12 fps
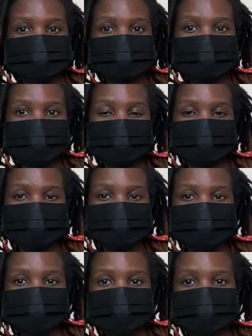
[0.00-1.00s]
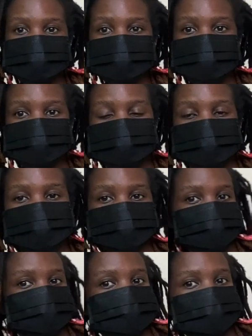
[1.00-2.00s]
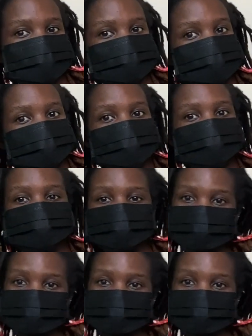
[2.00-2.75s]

I had to wash my stuff